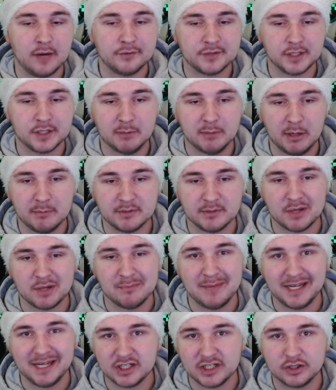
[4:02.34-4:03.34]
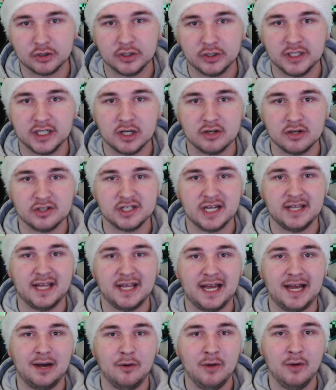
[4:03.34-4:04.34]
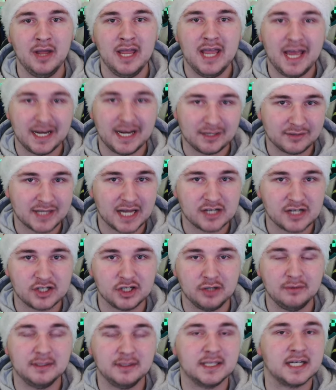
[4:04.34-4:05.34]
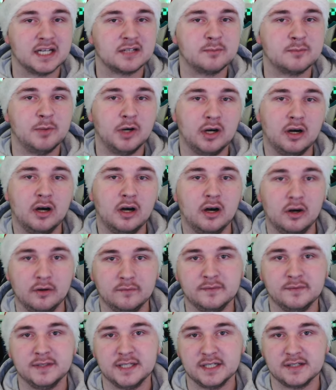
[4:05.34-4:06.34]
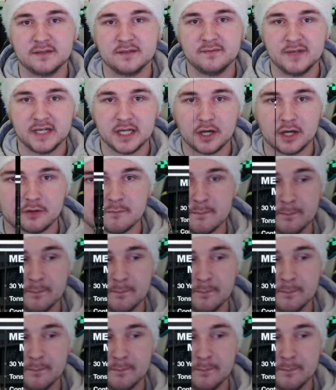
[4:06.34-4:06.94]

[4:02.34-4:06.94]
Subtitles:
at the moment, so make sure you go and check that out, and I'll catch you in the next part of this video.